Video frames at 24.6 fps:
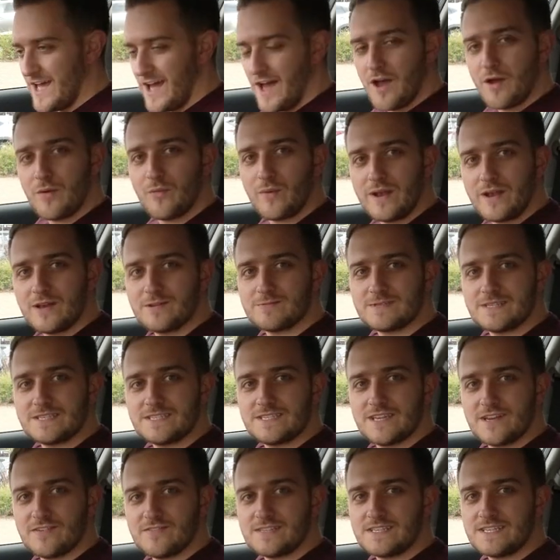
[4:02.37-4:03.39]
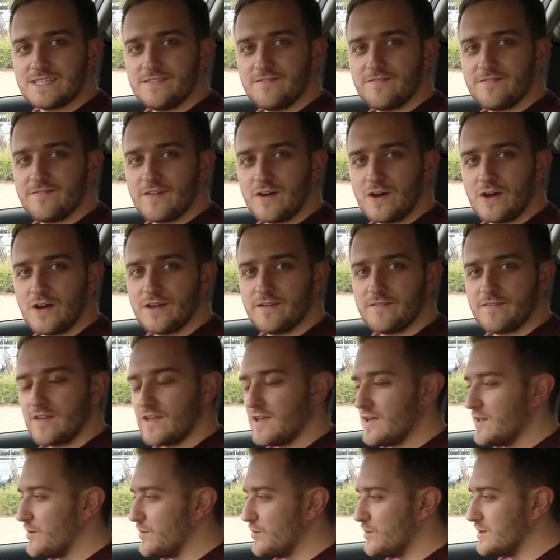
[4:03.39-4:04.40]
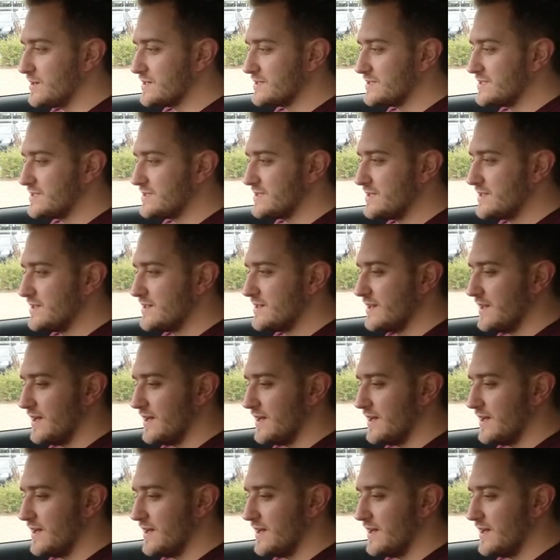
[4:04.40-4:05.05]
I went up to 75 kilowatts.